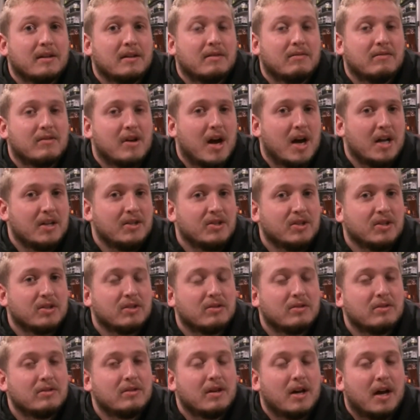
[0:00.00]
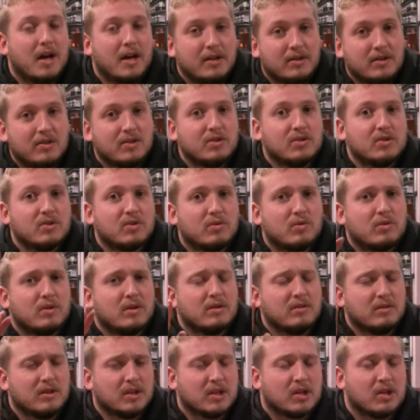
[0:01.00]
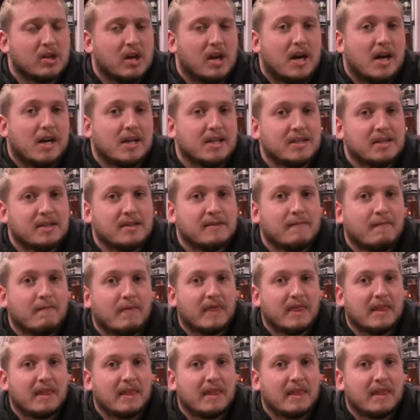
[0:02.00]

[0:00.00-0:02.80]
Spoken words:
logical_lacrosse.